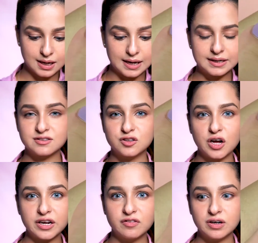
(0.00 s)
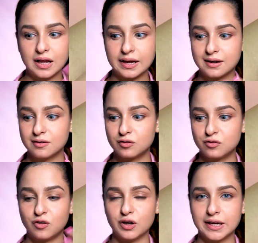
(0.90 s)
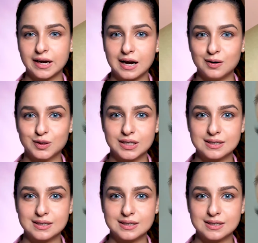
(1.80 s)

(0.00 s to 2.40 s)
And it's not even like falling out.